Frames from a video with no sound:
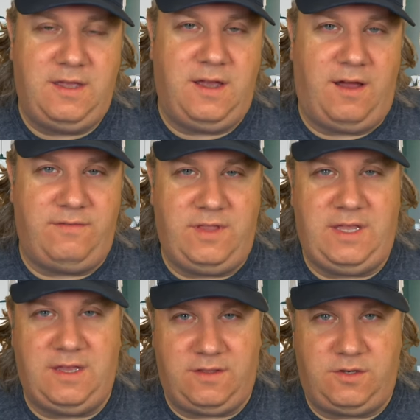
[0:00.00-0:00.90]
of
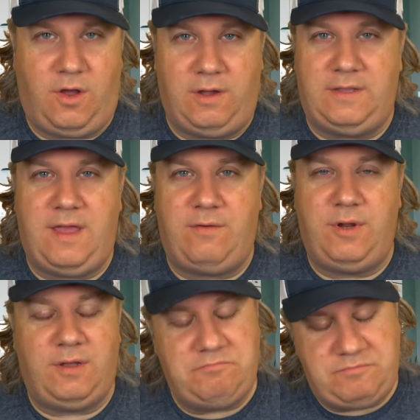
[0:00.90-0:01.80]
the uh, the dog in that
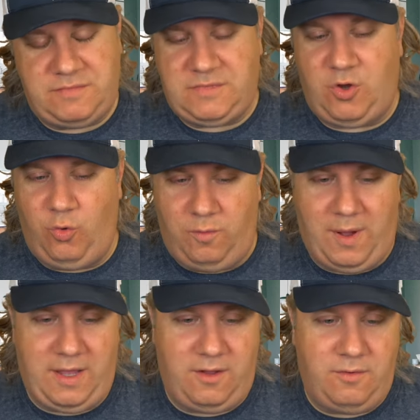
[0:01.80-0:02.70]
reel, cool by
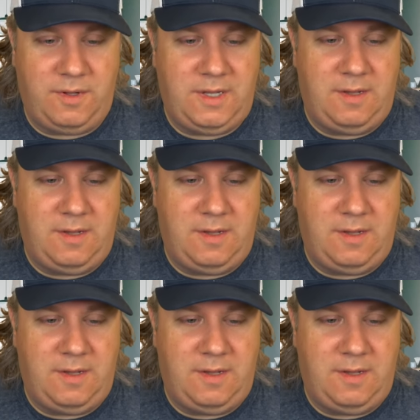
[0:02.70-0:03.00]
you.